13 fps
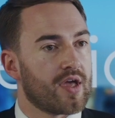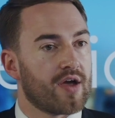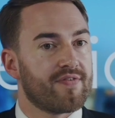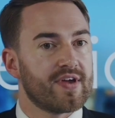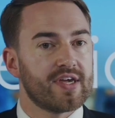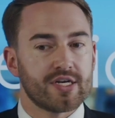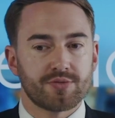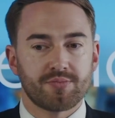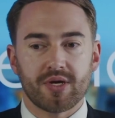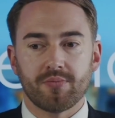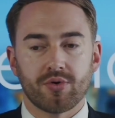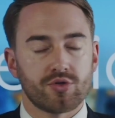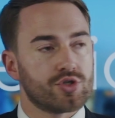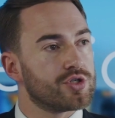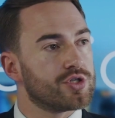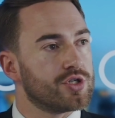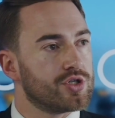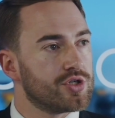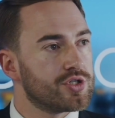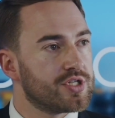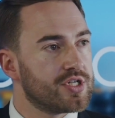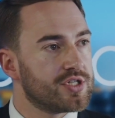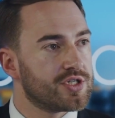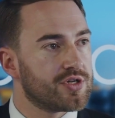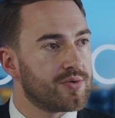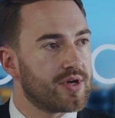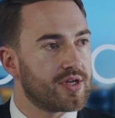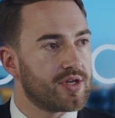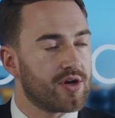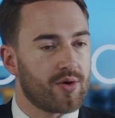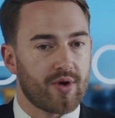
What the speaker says: I think it's people just adjusting to it.